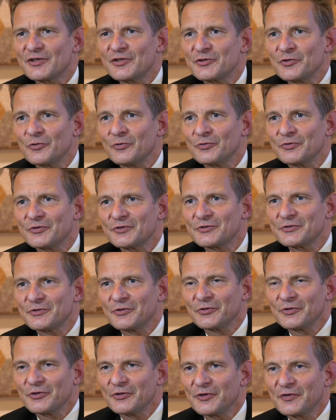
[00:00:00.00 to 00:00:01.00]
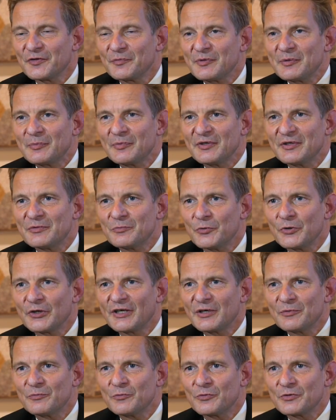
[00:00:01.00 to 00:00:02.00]
to dawn on a lot of people that
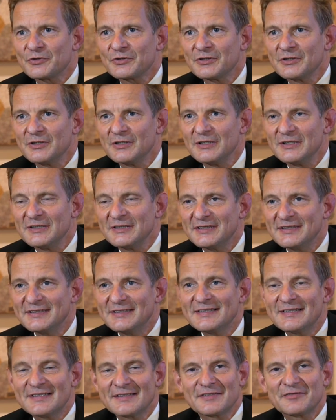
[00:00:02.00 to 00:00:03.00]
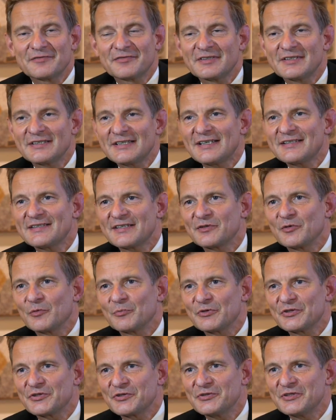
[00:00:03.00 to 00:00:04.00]
work in water that this is a fantastic
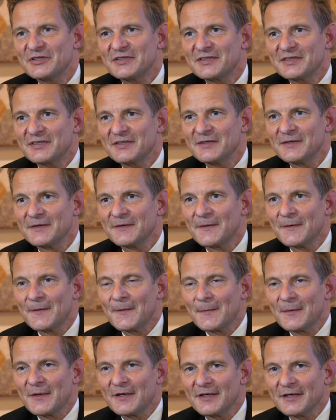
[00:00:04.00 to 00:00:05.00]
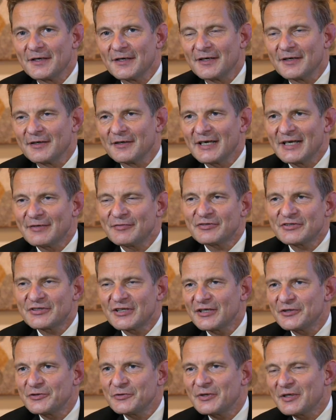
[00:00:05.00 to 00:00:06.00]
opportunity. If you
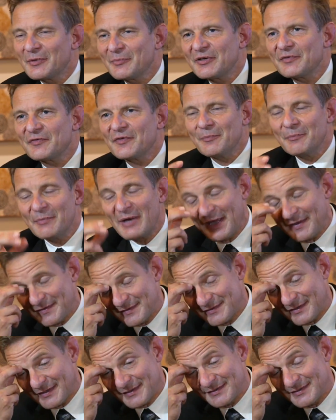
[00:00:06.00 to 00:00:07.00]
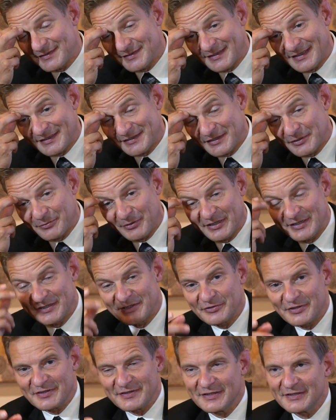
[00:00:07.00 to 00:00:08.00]
start doing a bit of the maths, actually, it's actually quite
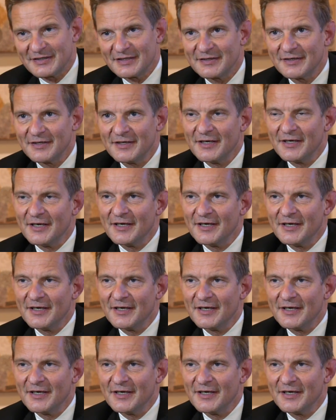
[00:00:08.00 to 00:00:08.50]
interesting that